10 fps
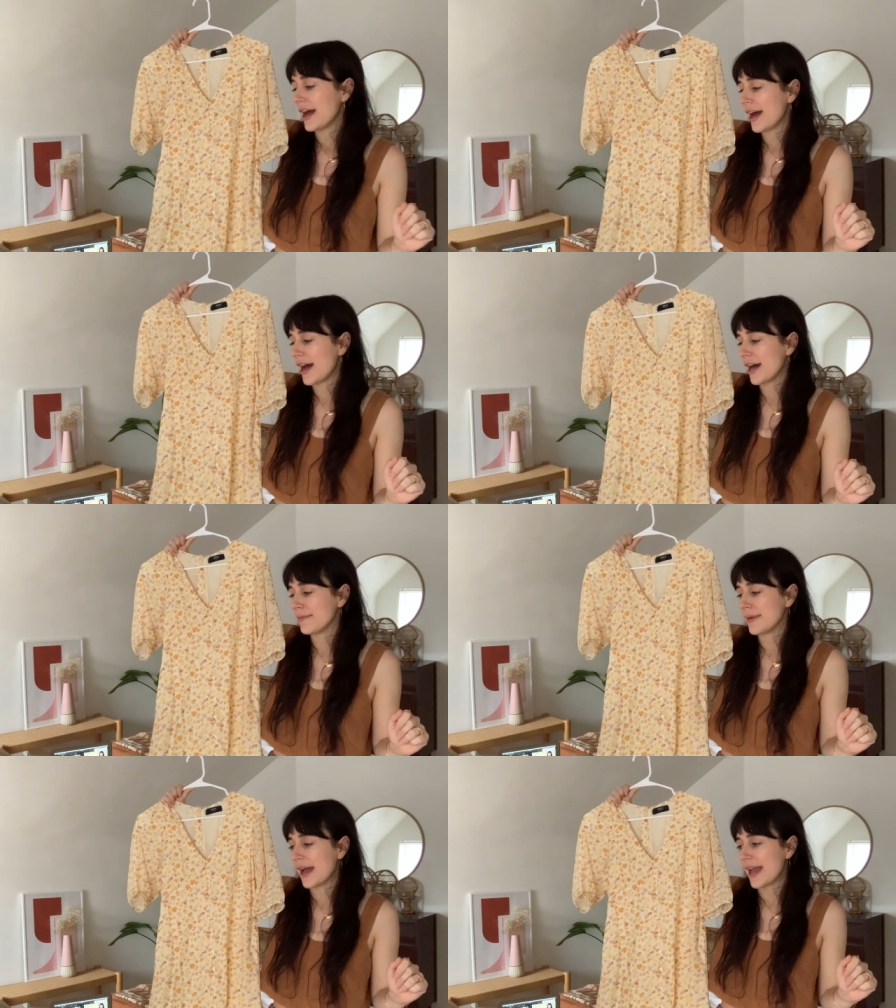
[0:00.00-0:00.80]

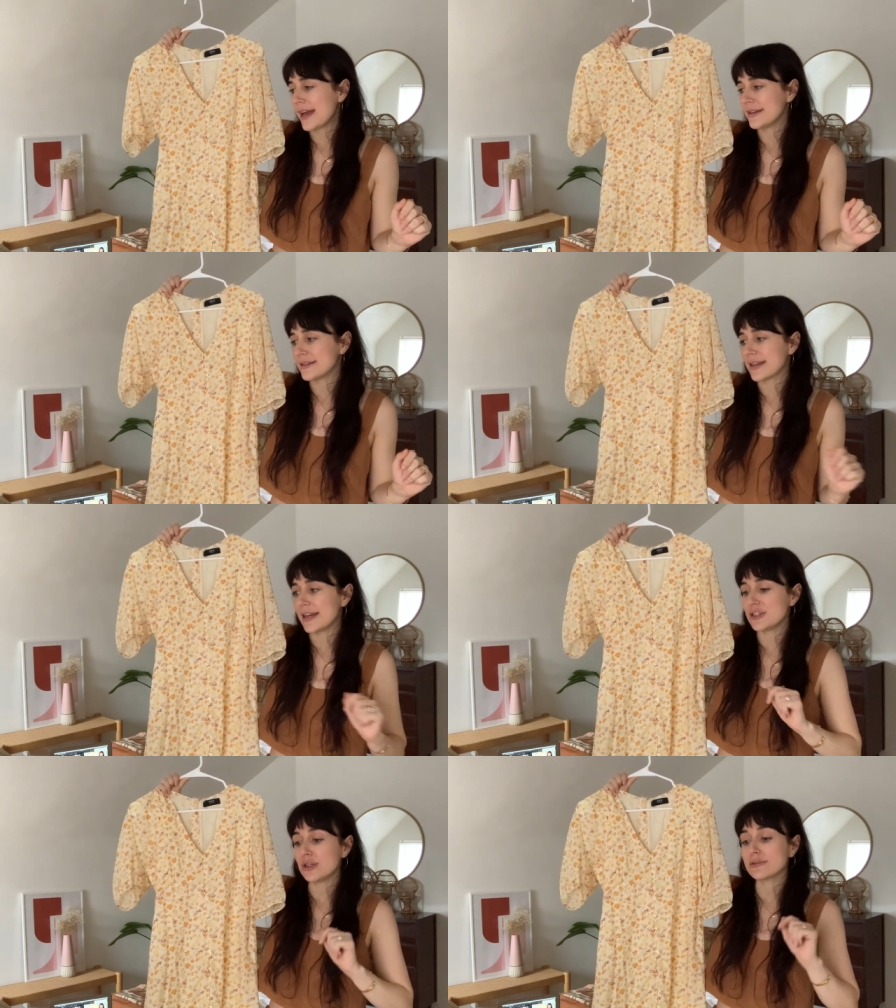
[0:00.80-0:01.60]
Um, and I
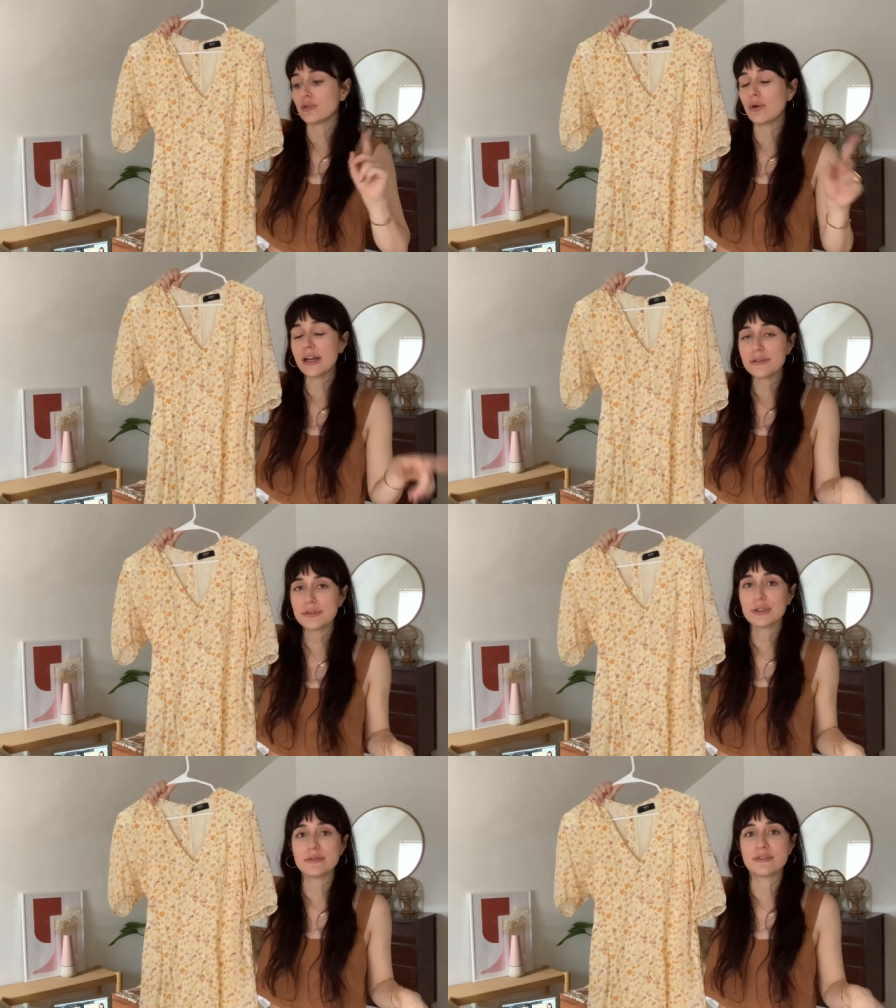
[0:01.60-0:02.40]
do have quite a
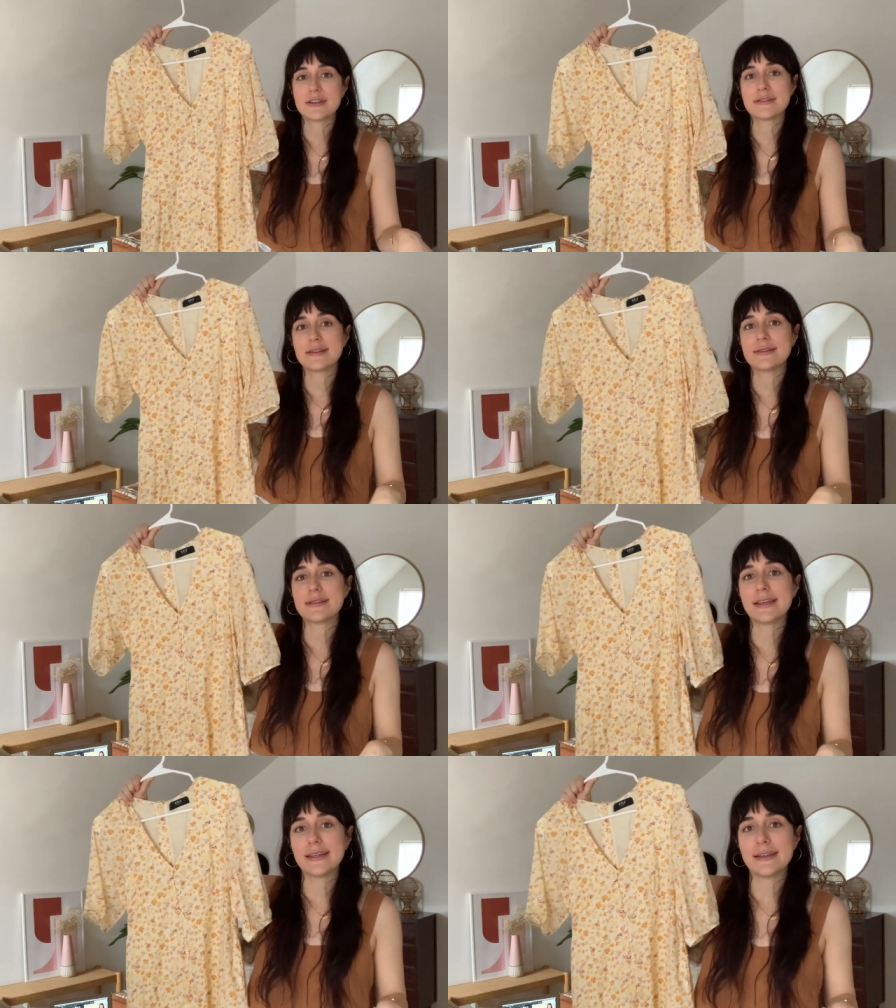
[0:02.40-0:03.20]
few dresses
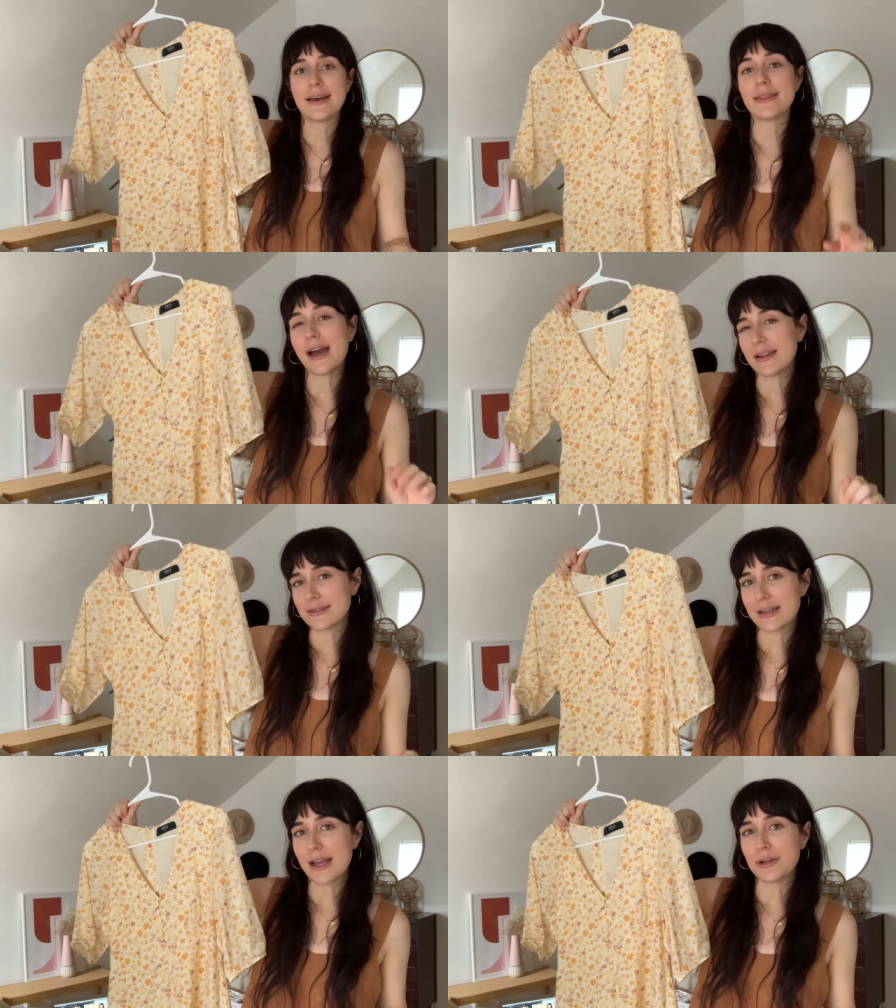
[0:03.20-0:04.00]
in that
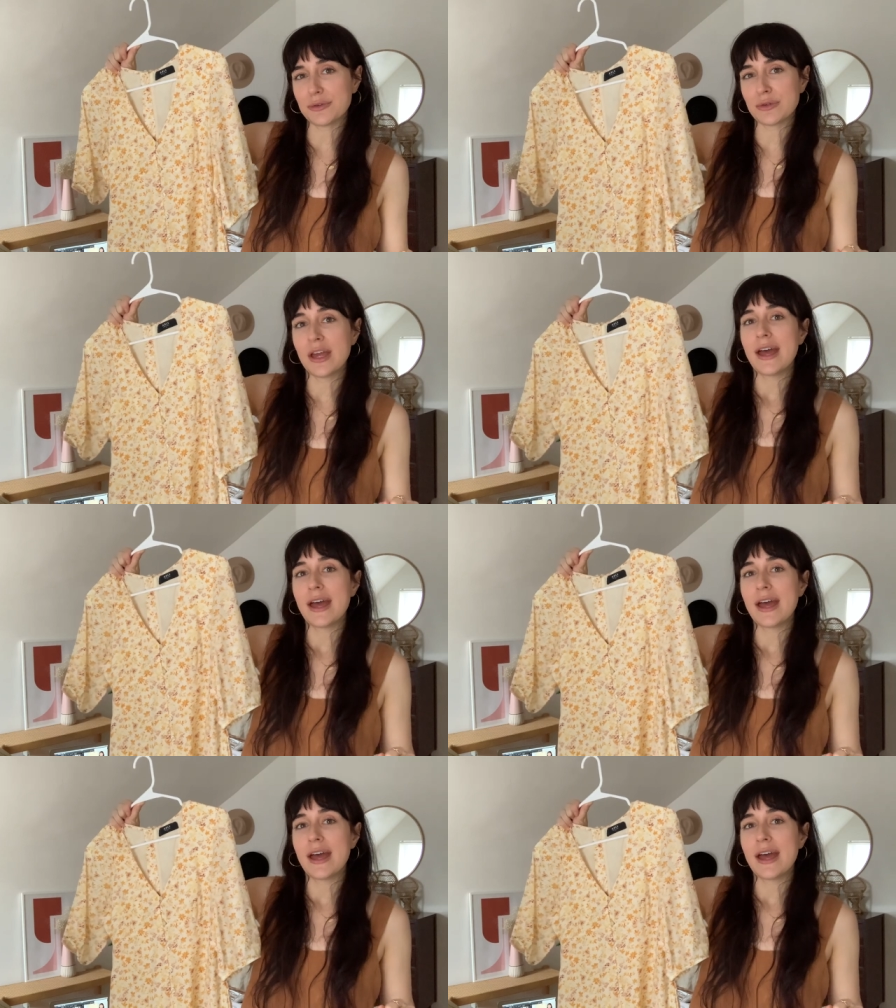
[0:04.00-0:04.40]
style.